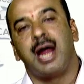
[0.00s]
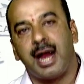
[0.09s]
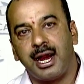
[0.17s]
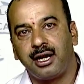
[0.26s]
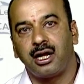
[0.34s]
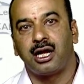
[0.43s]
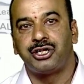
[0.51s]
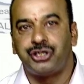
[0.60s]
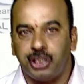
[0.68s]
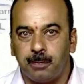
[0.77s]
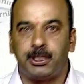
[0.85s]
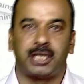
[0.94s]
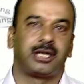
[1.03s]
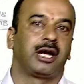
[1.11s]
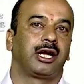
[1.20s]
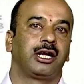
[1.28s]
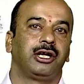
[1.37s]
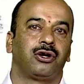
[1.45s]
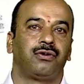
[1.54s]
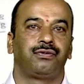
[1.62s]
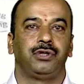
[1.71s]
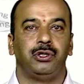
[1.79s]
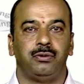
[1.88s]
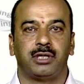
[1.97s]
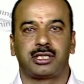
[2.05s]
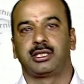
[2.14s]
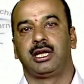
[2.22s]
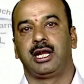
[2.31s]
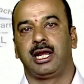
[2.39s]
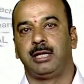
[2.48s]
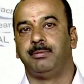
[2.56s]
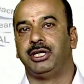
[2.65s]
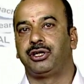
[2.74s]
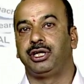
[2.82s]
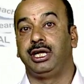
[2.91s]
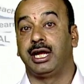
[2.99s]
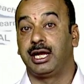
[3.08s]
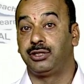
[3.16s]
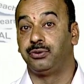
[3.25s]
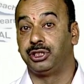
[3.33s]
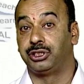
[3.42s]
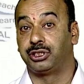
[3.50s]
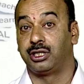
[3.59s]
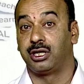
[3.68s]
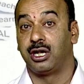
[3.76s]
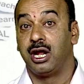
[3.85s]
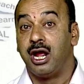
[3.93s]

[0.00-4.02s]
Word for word: and achieve the target of universal elementary education.